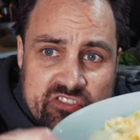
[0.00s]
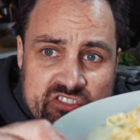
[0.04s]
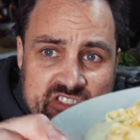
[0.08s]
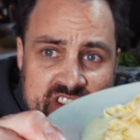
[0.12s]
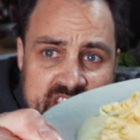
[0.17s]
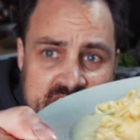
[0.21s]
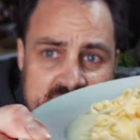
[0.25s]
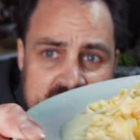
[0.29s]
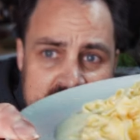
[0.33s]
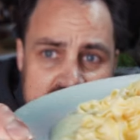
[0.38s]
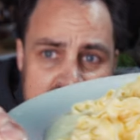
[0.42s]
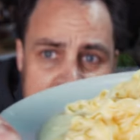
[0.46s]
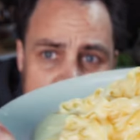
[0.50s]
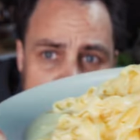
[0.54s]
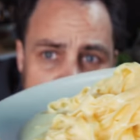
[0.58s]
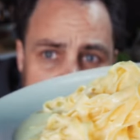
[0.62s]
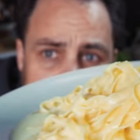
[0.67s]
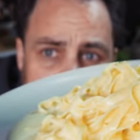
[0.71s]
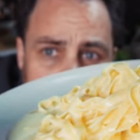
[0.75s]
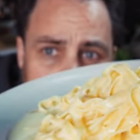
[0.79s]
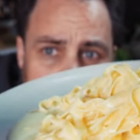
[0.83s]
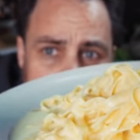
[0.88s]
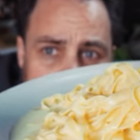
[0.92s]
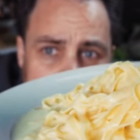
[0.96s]
can see
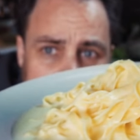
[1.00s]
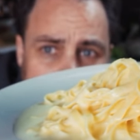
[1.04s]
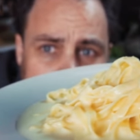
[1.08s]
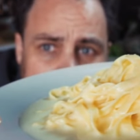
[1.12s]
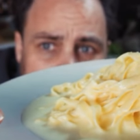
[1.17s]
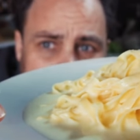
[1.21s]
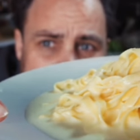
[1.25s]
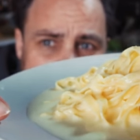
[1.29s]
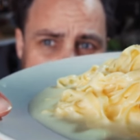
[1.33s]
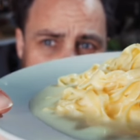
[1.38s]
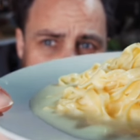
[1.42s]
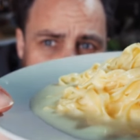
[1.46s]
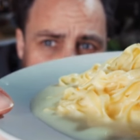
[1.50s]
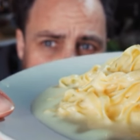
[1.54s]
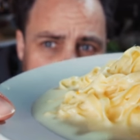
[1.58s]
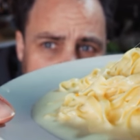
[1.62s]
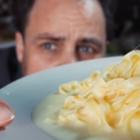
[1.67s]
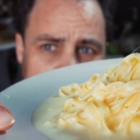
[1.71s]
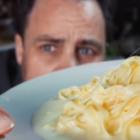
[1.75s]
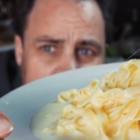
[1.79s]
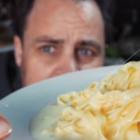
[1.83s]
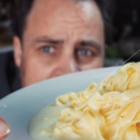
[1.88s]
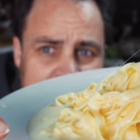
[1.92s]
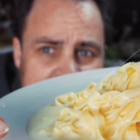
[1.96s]
even on the plate
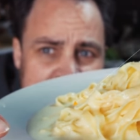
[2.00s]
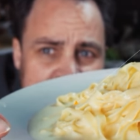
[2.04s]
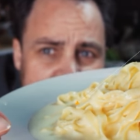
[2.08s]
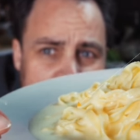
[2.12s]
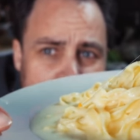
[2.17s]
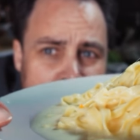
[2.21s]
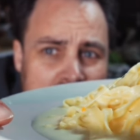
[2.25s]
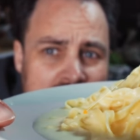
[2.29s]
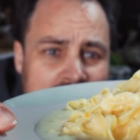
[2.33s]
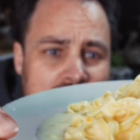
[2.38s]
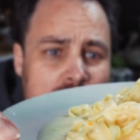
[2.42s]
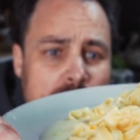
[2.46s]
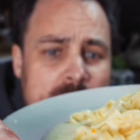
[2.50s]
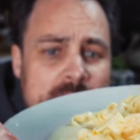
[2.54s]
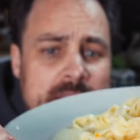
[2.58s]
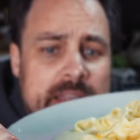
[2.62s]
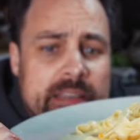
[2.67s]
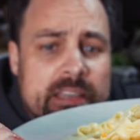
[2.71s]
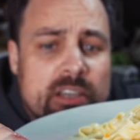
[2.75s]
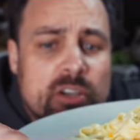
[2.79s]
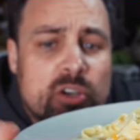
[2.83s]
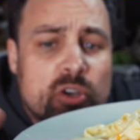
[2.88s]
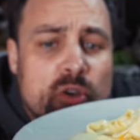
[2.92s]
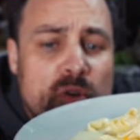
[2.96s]
still, it's really,
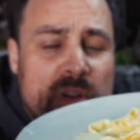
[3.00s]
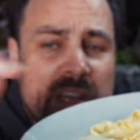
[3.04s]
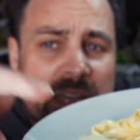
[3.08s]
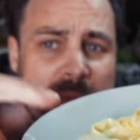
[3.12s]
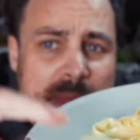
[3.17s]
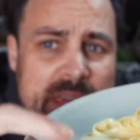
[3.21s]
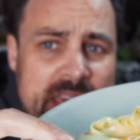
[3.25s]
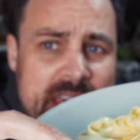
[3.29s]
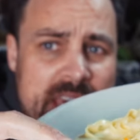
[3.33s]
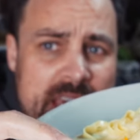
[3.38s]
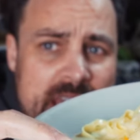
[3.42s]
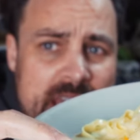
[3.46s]
really creamy,